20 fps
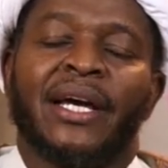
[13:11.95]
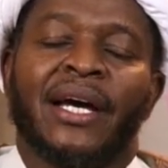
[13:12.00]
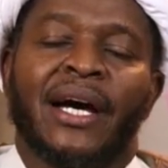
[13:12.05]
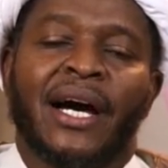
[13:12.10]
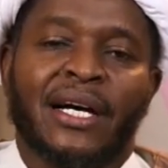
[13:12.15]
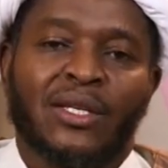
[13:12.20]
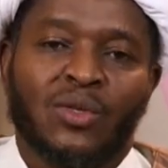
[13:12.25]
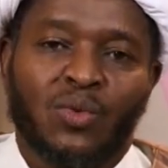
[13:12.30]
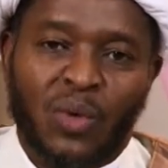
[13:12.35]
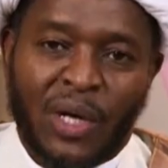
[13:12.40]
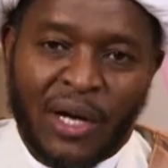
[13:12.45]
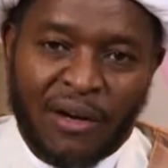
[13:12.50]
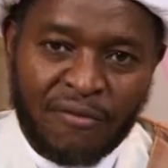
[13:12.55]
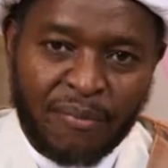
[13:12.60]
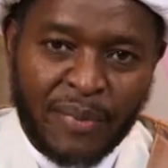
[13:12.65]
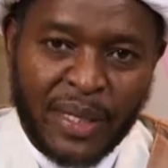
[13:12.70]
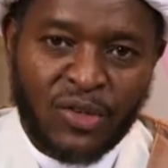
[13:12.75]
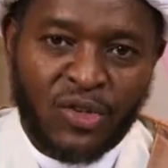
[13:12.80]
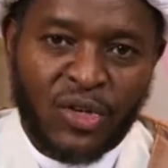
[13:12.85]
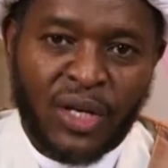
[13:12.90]
As we have
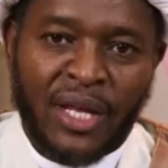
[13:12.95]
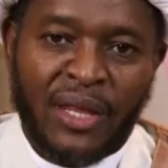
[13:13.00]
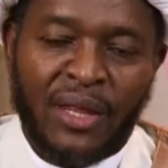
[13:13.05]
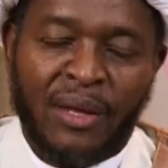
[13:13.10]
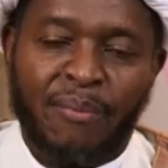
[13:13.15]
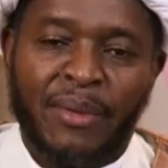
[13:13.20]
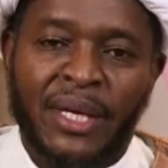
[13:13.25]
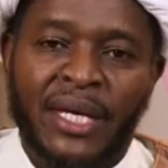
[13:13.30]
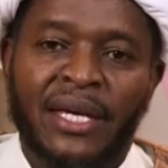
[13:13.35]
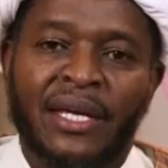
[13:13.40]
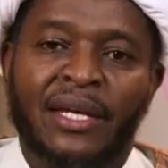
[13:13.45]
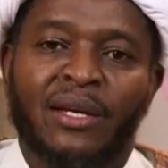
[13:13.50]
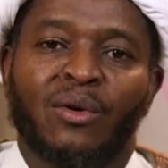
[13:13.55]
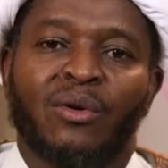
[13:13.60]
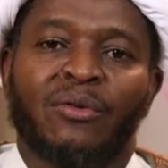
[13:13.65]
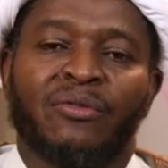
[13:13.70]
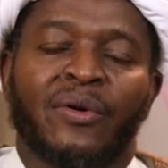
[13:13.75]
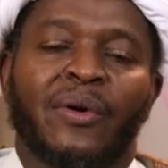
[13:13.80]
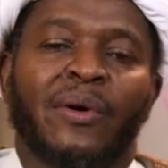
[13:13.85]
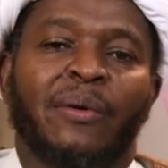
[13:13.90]
mentioned in the beginning
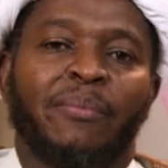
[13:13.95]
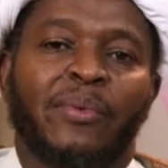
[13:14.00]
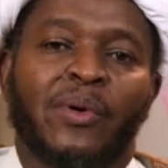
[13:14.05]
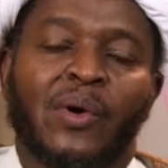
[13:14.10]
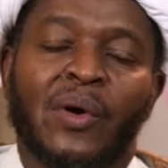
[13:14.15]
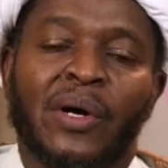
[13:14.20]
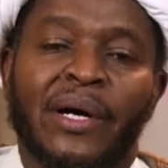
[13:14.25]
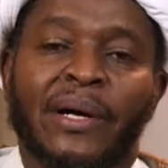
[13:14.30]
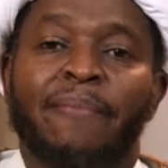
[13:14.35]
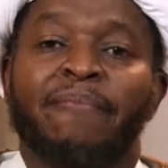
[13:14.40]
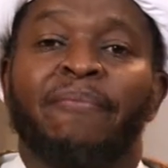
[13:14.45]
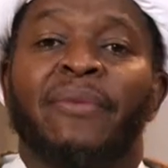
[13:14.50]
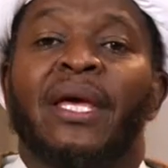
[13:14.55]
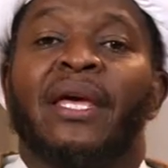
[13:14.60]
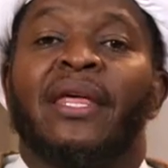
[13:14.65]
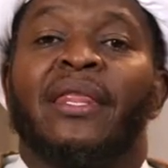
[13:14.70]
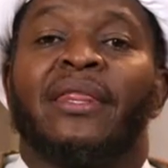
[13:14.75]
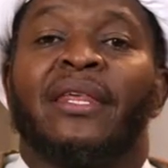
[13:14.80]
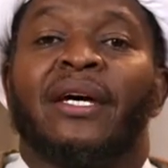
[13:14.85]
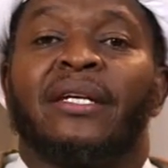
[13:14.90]
of our program,
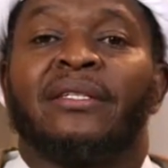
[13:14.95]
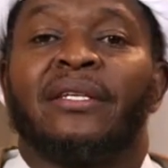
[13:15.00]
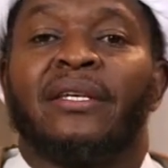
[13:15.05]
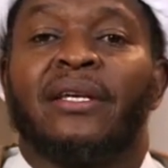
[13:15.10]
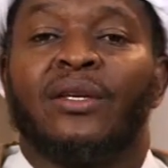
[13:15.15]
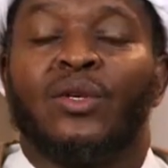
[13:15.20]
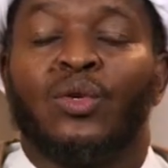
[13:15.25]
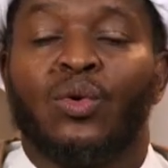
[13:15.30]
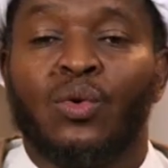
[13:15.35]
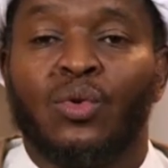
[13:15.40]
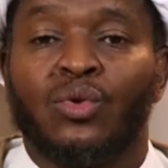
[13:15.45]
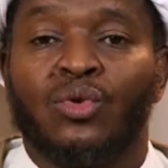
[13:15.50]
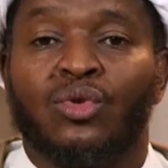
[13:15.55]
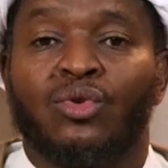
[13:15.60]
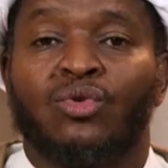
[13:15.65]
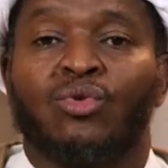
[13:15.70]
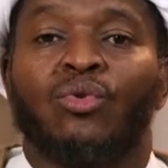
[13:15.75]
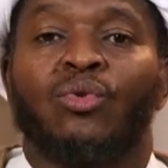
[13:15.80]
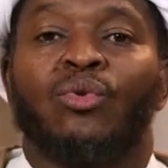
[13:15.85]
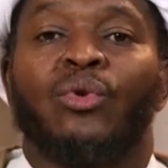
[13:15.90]
that he used
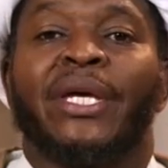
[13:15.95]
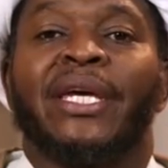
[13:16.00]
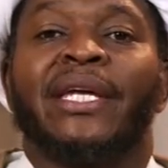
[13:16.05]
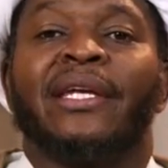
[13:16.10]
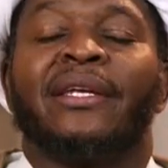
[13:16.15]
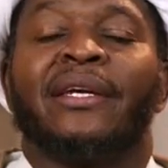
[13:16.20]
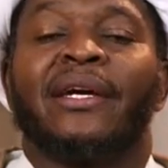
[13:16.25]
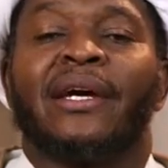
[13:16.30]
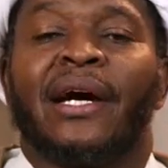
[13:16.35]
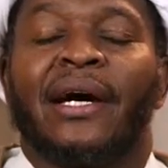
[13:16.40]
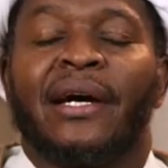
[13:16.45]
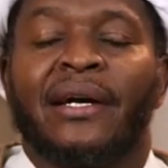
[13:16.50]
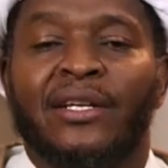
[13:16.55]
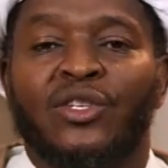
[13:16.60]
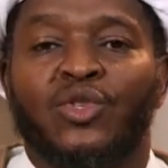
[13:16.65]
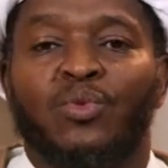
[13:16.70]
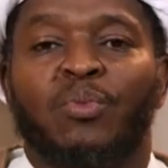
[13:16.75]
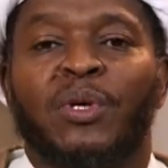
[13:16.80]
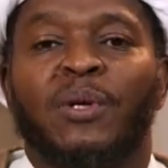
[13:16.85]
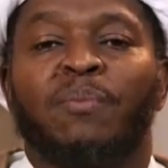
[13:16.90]
to
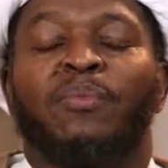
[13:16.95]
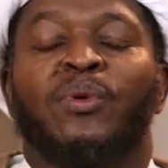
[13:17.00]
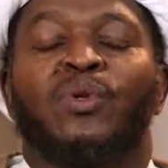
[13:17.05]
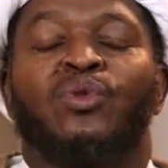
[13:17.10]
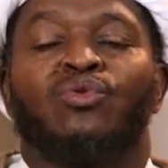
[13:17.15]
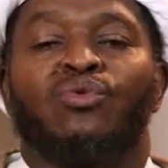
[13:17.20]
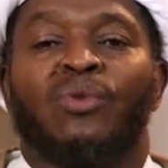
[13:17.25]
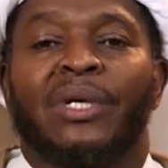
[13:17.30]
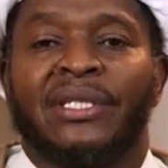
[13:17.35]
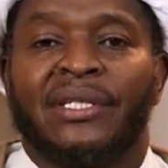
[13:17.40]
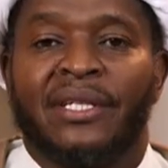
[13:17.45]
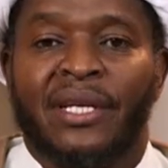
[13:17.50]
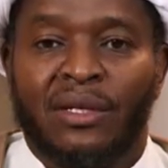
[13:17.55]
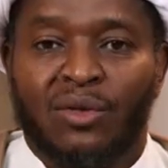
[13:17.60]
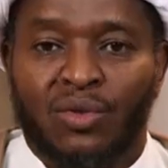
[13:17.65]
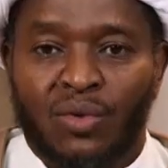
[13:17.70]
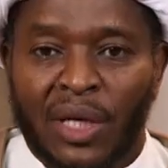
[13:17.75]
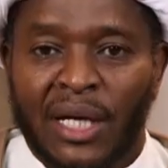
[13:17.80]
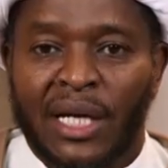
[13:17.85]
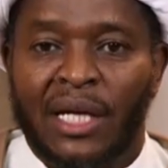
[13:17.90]
encourage people to attend
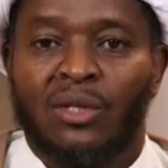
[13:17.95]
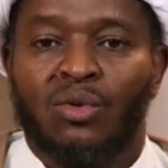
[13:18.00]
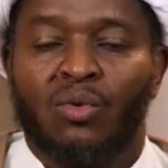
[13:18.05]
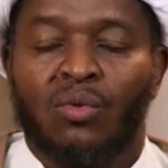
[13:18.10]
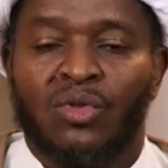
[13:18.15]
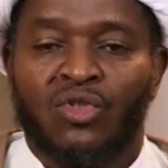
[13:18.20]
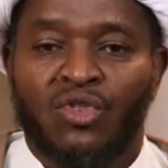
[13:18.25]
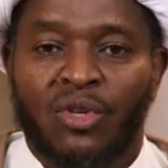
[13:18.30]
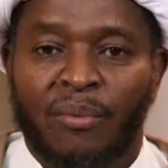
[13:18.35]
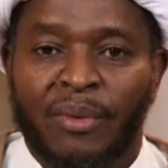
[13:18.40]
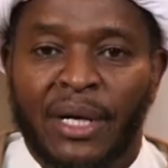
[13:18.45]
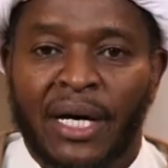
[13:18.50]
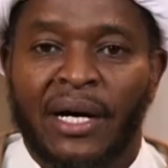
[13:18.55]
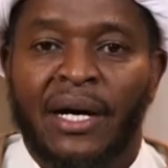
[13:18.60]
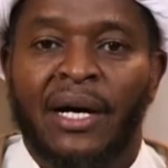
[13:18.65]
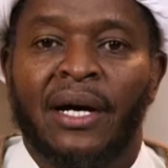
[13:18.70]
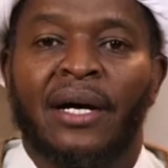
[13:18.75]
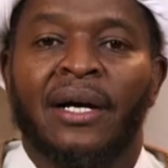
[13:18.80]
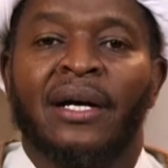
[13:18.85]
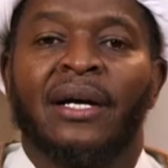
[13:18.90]
Salatul
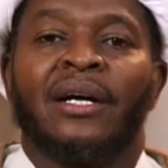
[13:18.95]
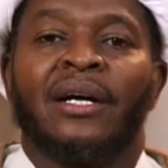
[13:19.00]
Jama'ah